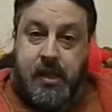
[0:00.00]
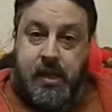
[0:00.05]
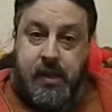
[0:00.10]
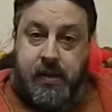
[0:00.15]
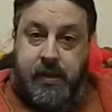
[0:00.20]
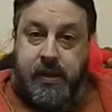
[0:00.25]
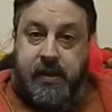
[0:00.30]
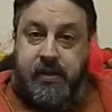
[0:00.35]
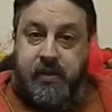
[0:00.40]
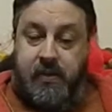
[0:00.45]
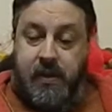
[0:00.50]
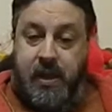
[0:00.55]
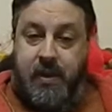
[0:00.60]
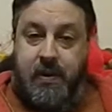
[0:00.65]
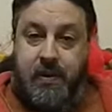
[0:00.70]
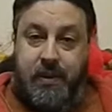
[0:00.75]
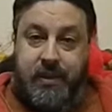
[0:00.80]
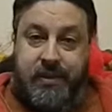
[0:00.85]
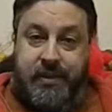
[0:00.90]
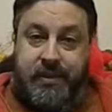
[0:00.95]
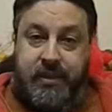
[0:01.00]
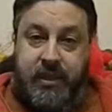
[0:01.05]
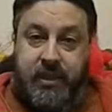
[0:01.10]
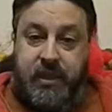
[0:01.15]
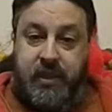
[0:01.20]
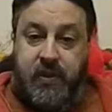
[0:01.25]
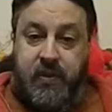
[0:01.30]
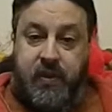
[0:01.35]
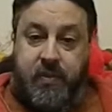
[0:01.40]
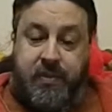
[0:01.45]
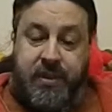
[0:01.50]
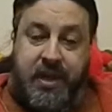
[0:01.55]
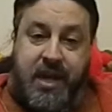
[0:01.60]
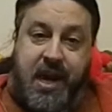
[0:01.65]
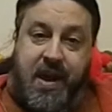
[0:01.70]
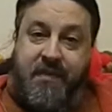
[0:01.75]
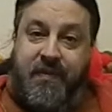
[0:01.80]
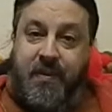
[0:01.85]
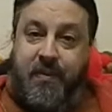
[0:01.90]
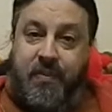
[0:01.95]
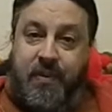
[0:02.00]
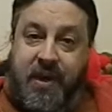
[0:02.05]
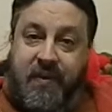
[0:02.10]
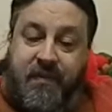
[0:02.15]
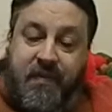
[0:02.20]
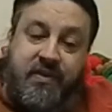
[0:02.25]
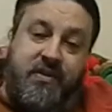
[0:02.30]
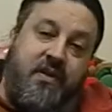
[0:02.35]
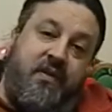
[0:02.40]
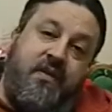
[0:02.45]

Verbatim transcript: Alright, so I will see you a bit after breakfast.